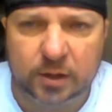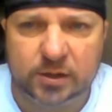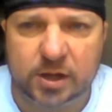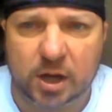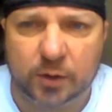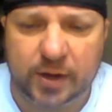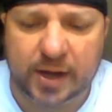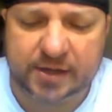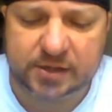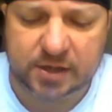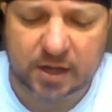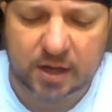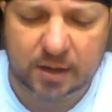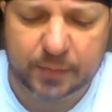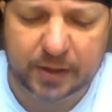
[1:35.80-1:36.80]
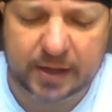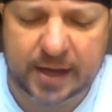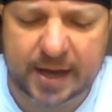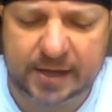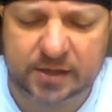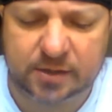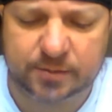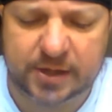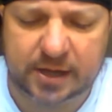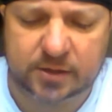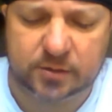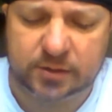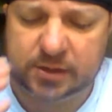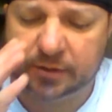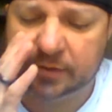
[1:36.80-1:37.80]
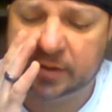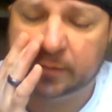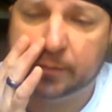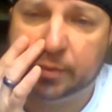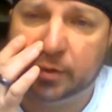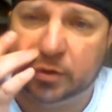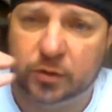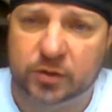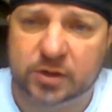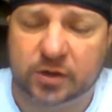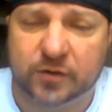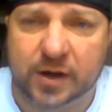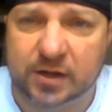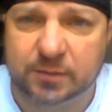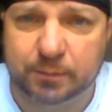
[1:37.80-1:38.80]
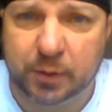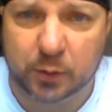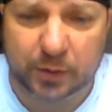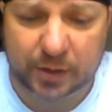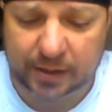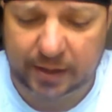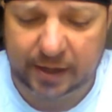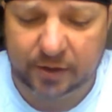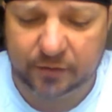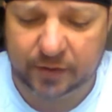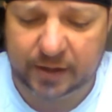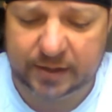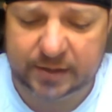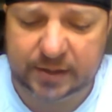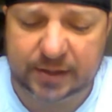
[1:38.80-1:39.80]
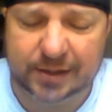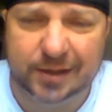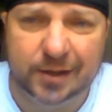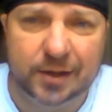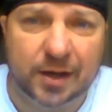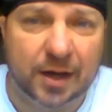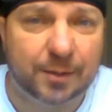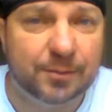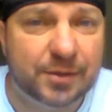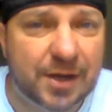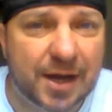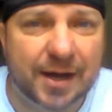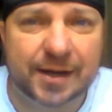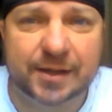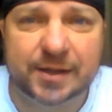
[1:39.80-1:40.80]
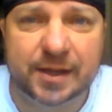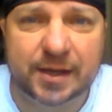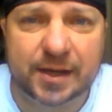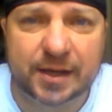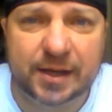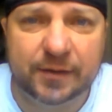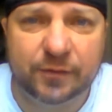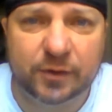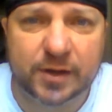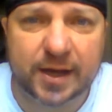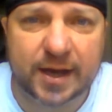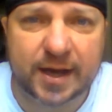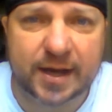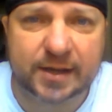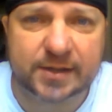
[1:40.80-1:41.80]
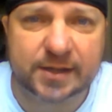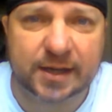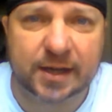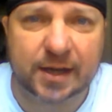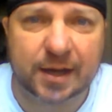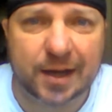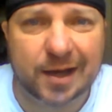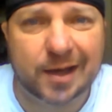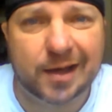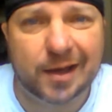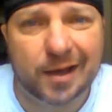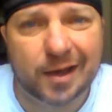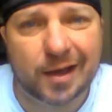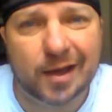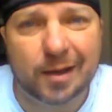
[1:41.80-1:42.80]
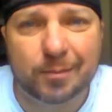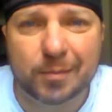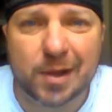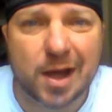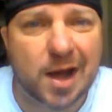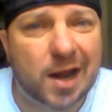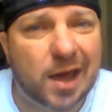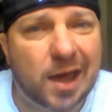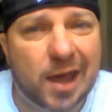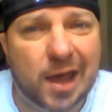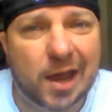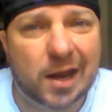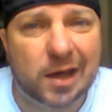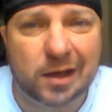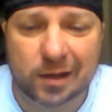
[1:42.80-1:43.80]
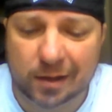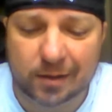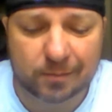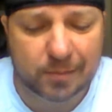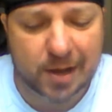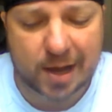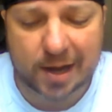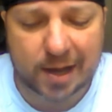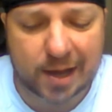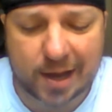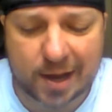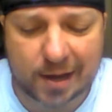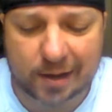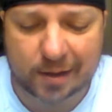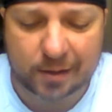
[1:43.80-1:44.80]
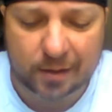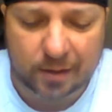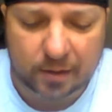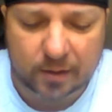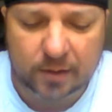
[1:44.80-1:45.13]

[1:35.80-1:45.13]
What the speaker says: So next, Big Cass comes out to a series of boos. The crowd's booing like crazy. I'm kind of digging Evil Cass. I'm not a hate it. Not a hate it.